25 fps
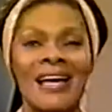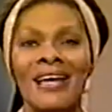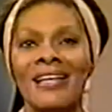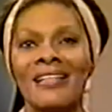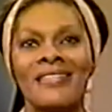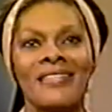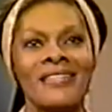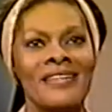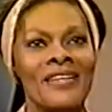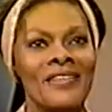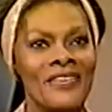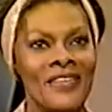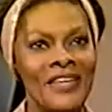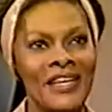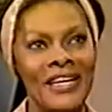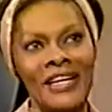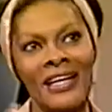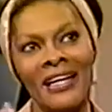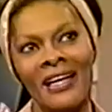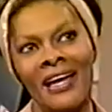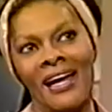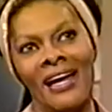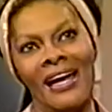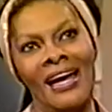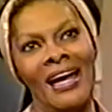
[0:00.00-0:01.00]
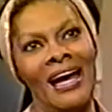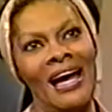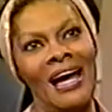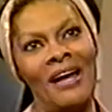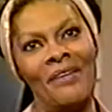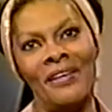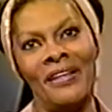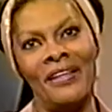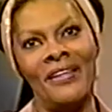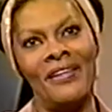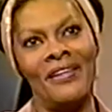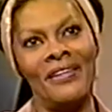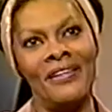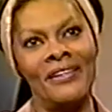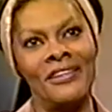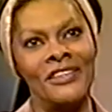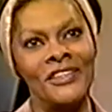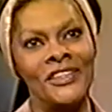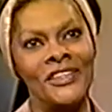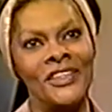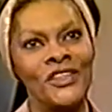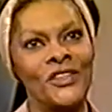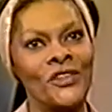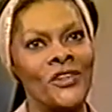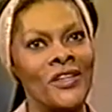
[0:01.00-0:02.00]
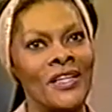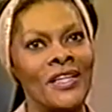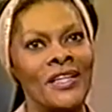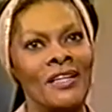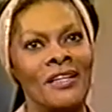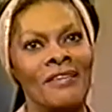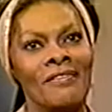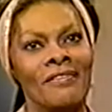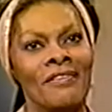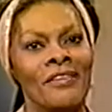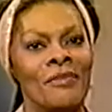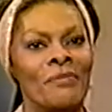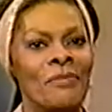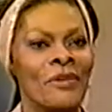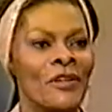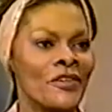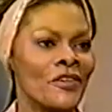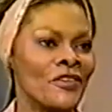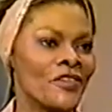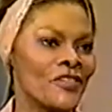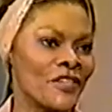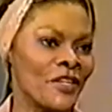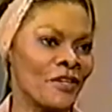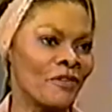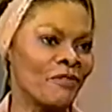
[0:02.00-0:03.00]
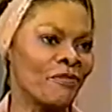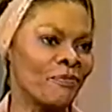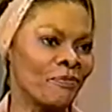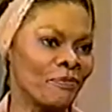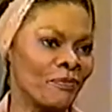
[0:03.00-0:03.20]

Yes, short of the birth of